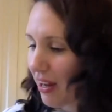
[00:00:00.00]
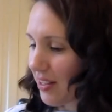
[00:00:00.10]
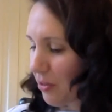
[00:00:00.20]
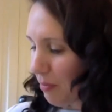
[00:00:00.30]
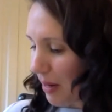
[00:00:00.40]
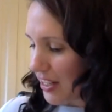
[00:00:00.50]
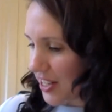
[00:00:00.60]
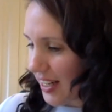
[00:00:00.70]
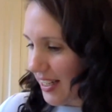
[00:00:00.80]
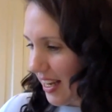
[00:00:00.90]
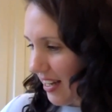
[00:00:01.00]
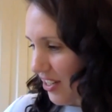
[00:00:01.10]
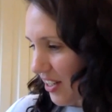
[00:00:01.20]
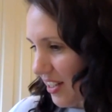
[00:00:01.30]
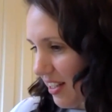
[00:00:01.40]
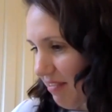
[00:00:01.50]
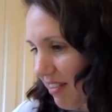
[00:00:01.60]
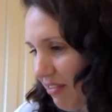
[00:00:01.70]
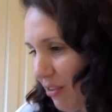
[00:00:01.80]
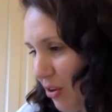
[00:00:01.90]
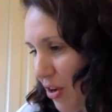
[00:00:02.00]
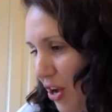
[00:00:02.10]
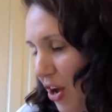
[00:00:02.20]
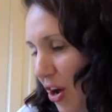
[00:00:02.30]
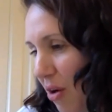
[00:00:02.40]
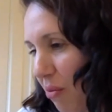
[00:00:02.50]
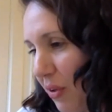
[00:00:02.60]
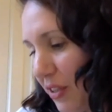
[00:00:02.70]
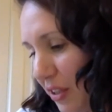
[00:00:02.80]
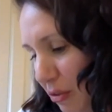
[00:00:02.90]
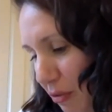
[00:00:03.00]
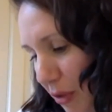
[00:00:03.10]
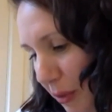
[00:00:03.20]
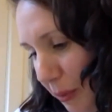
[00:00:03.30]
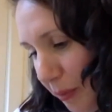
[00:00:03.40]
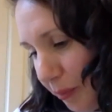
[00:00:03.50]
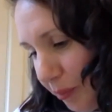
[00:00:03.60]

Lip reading: it's on page 18, just if you wanted to follow.